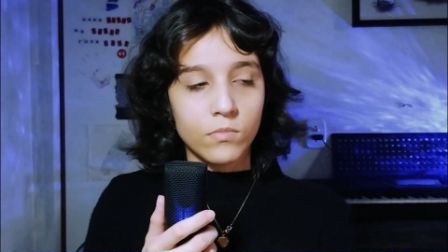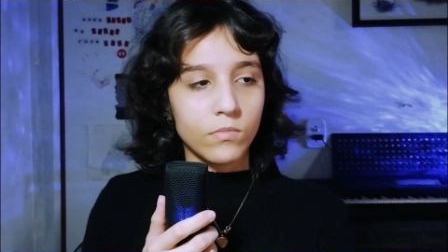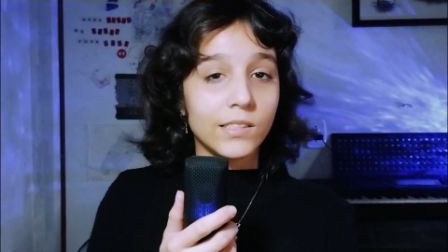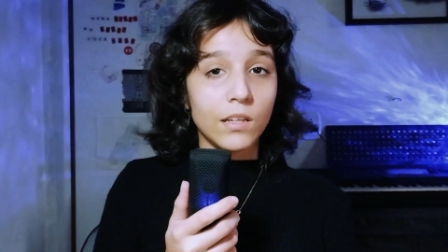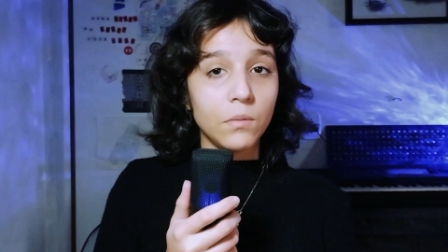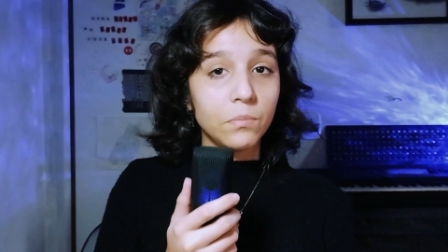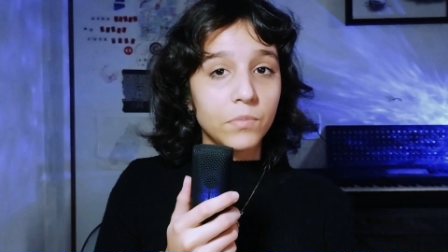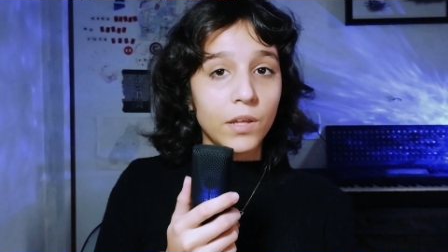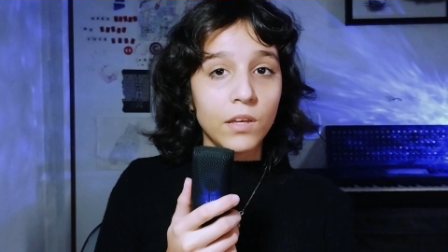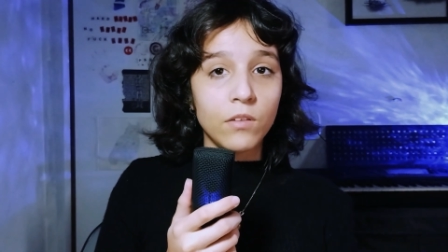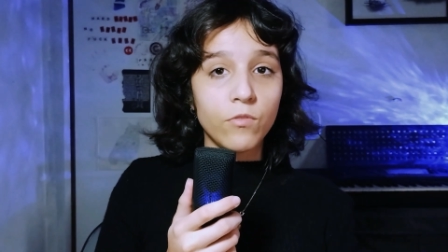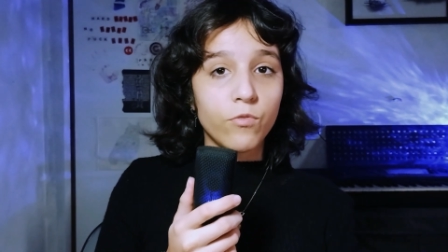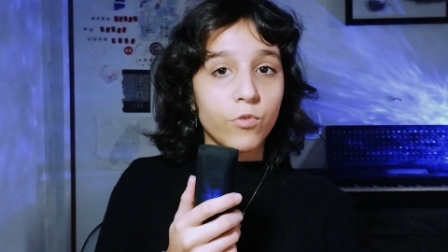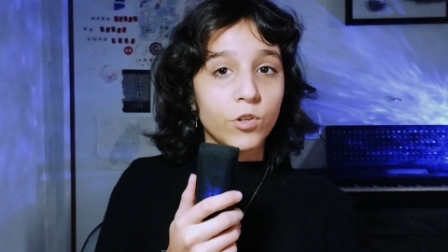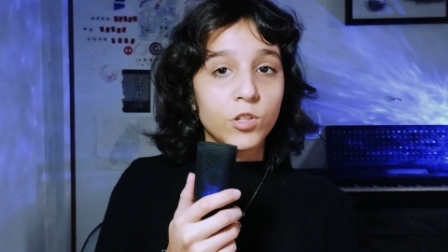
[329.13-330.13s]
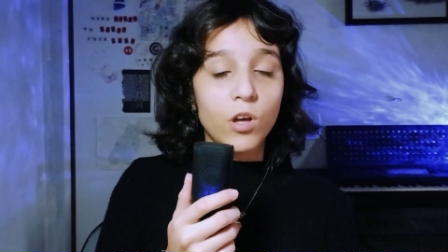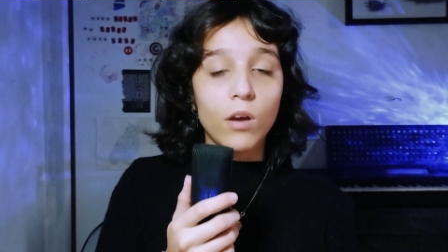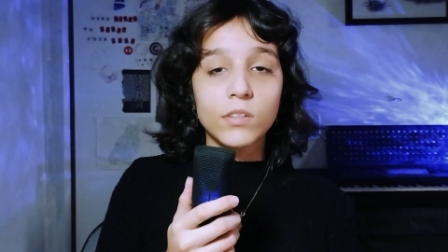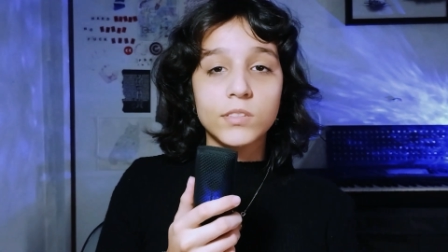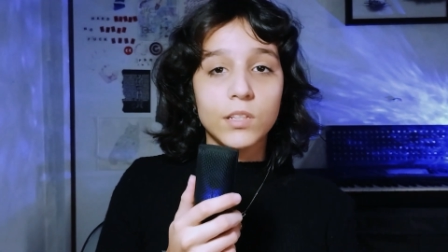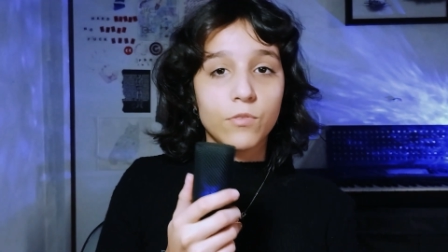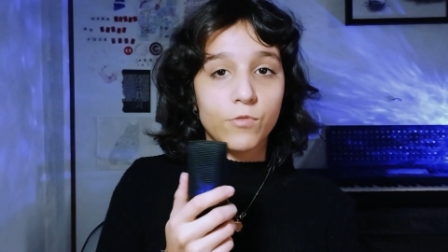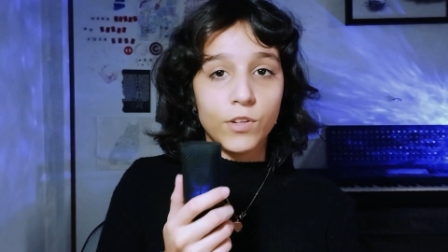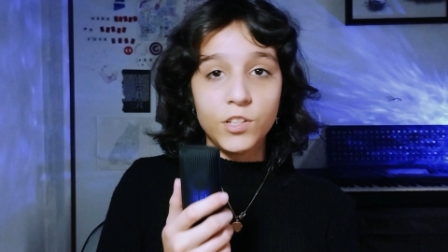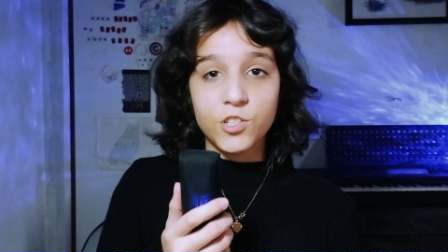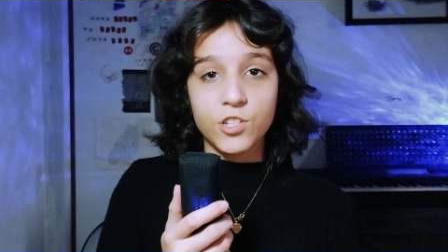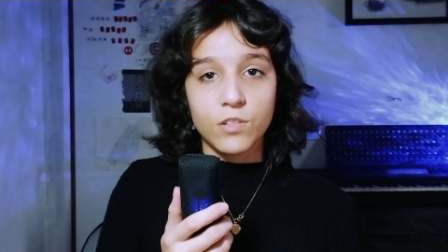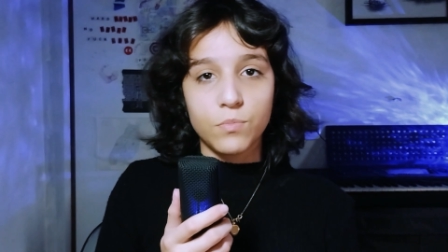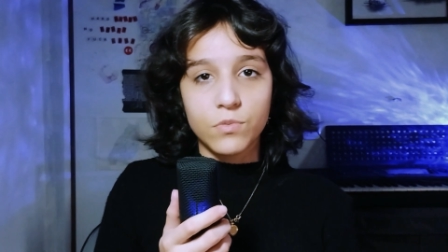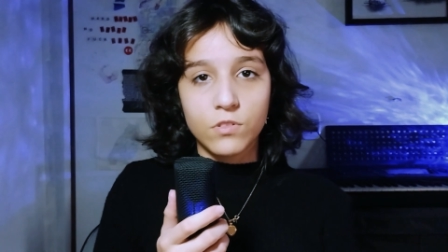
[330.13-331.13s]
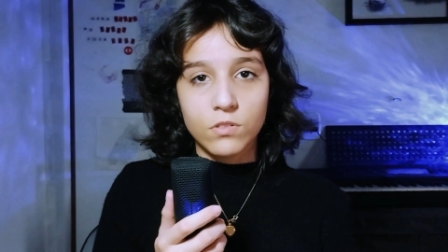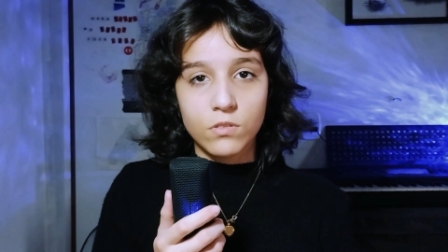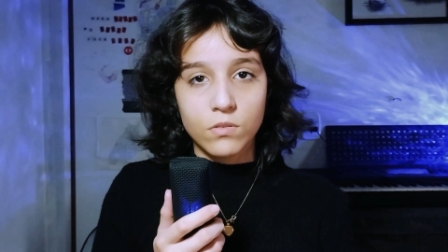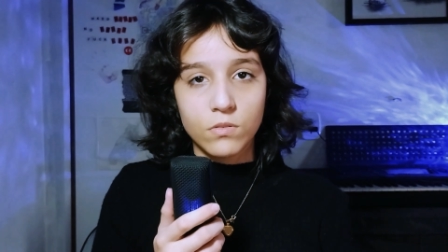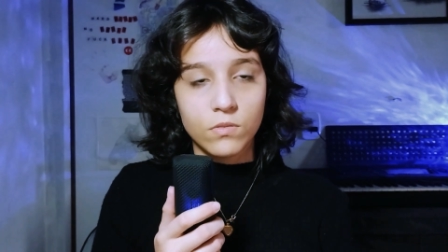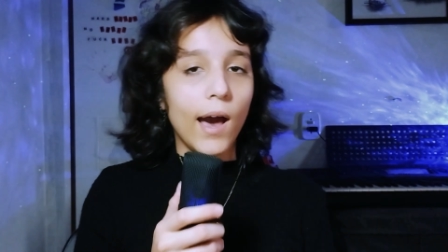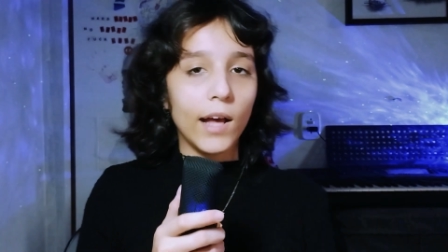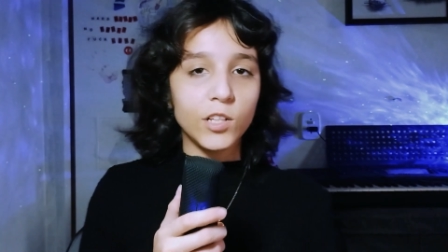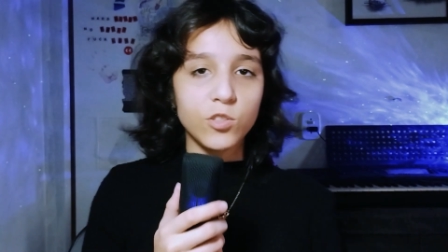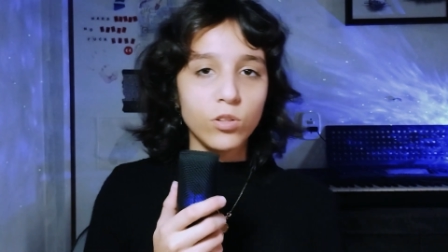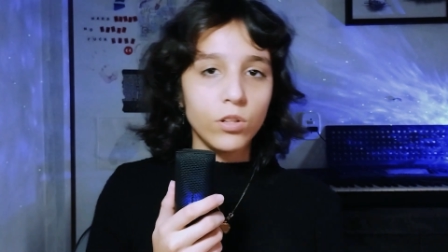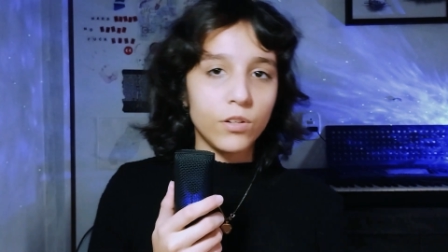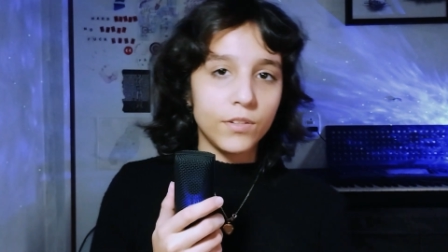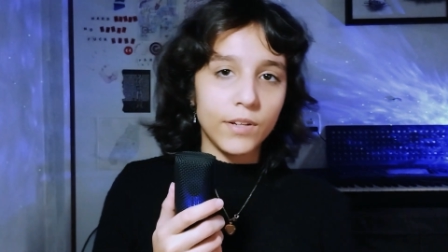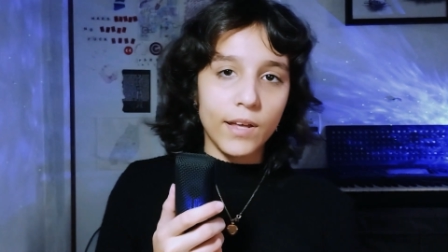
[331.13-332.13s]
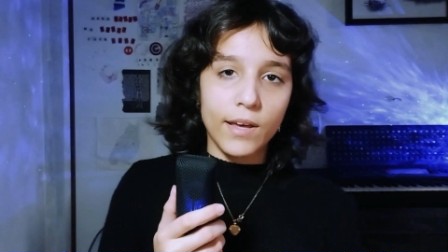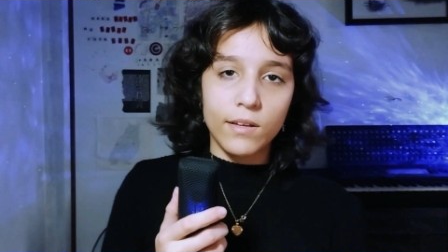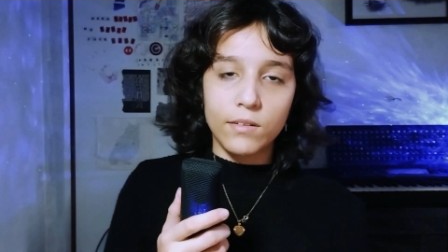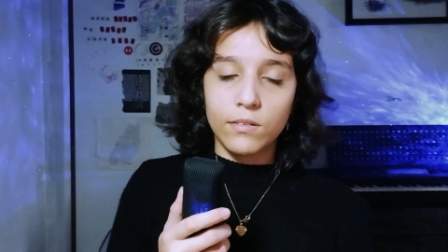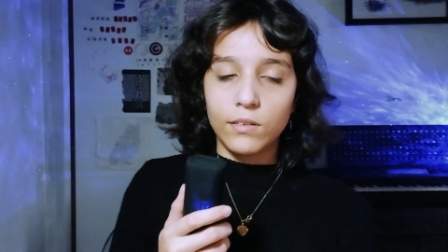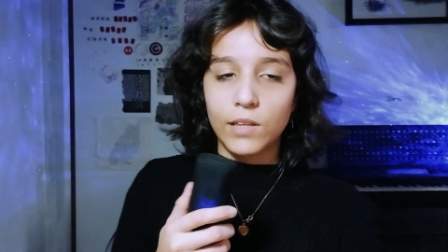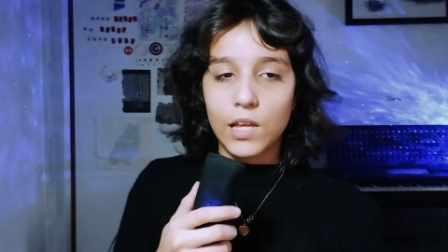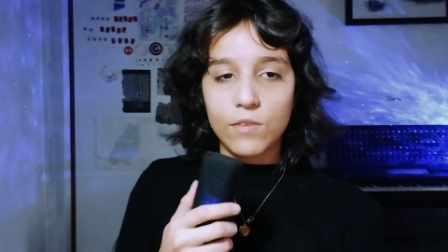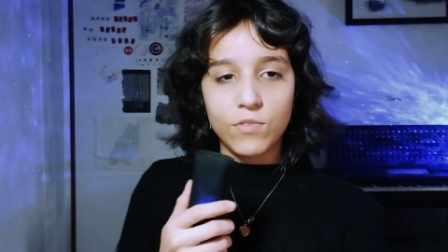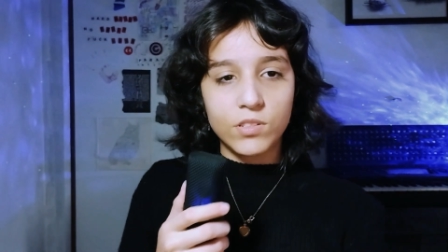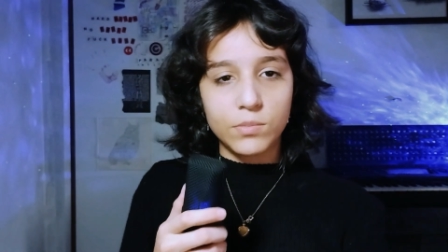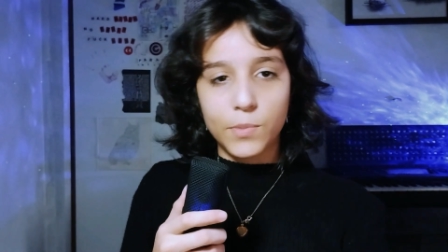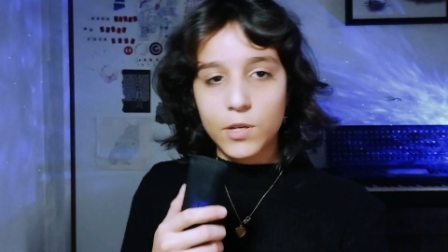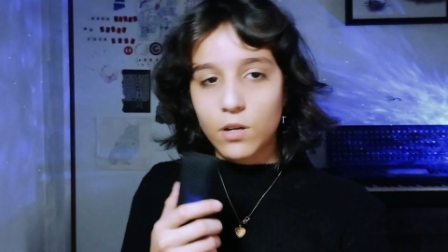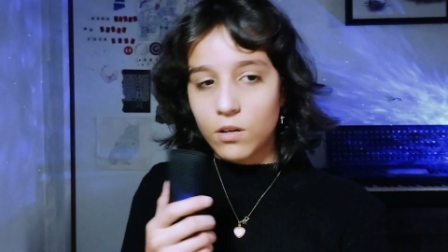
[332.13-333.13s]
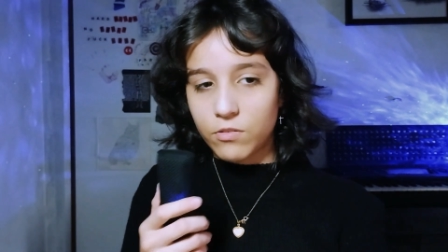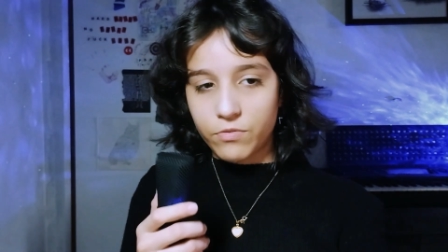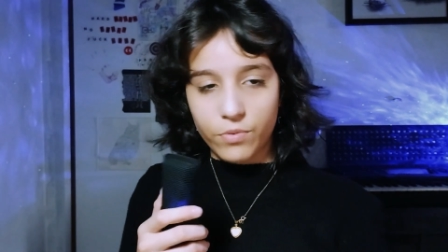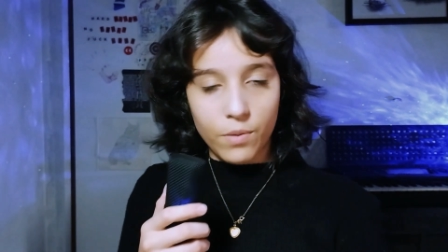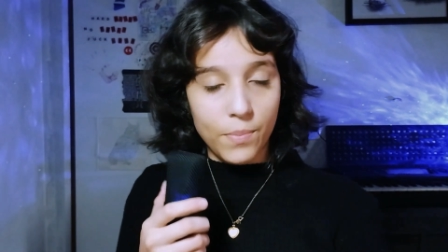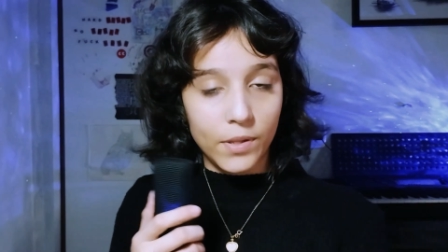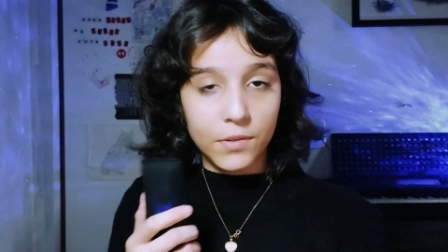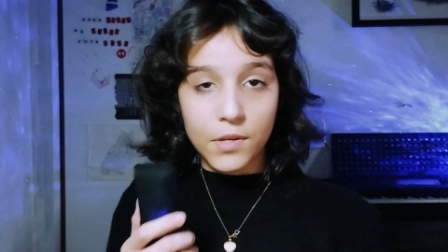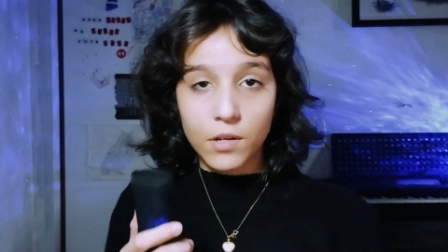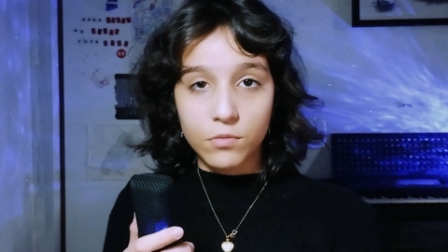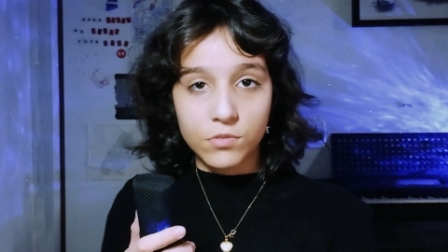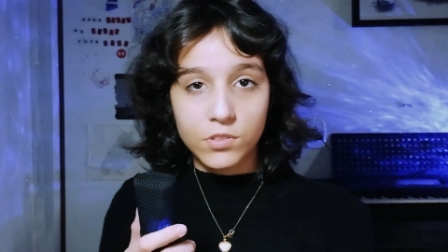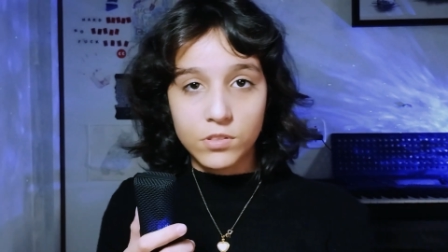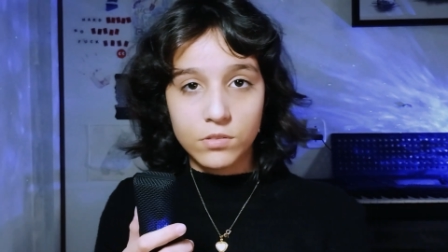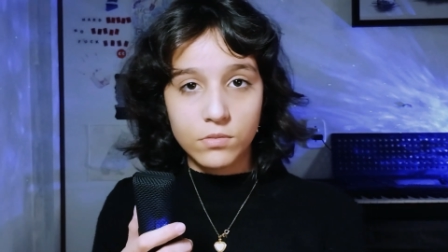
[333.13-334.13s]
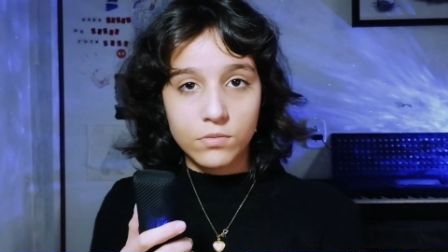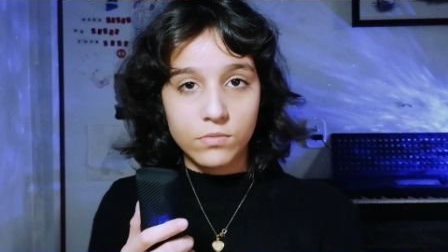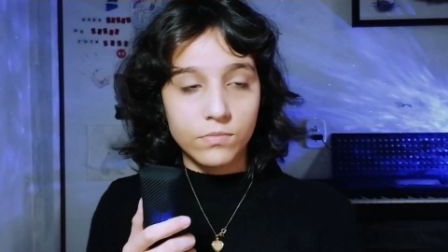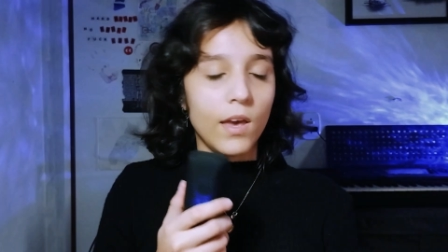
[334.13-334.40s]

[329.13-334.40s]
Same thing for toxic friendships. I had to learn that life is made of up and downs.